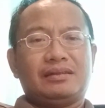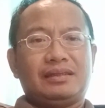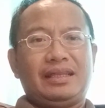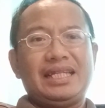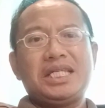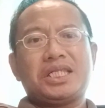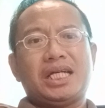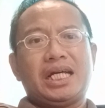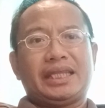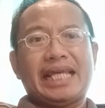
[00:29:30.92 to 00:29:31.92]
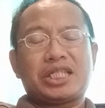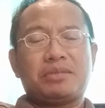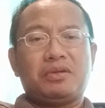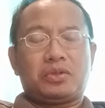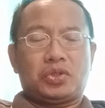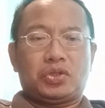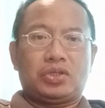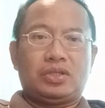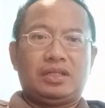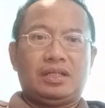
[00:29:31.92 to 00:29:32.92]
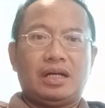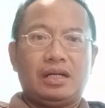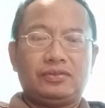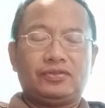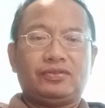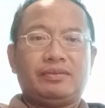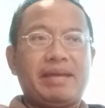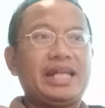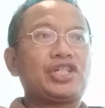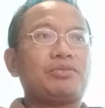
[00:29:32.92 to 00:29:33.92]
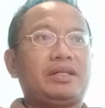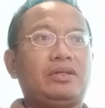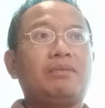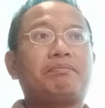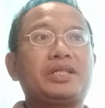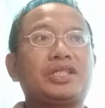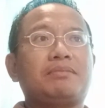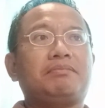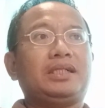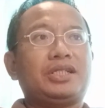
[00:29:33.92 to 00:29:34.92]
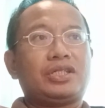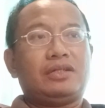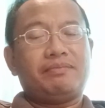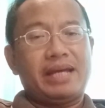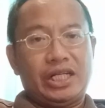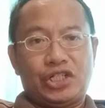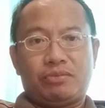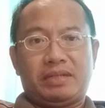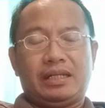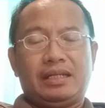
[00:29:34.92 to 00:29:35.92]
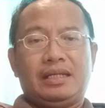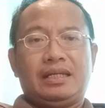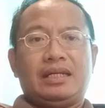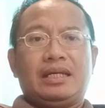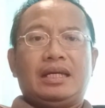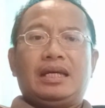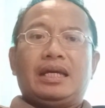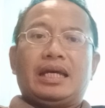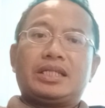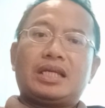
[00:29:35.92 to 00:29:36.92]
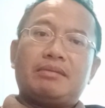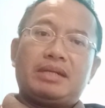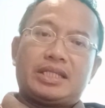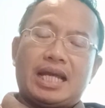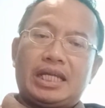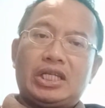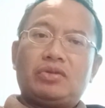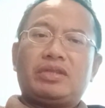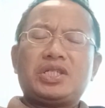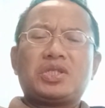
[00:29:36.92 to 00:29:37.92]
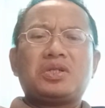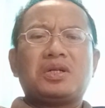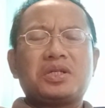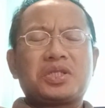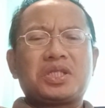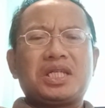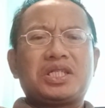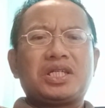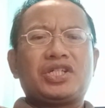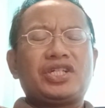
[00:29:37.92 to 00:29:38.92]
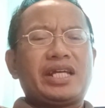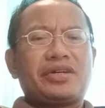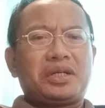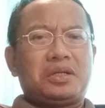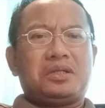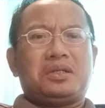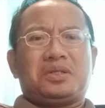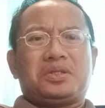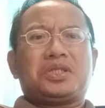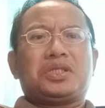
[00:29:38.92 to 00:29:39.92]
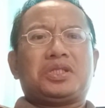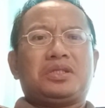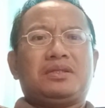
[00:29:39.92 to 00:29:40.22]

these are textbooks of management or principles of management. As I've been telling you, this course is a generic course.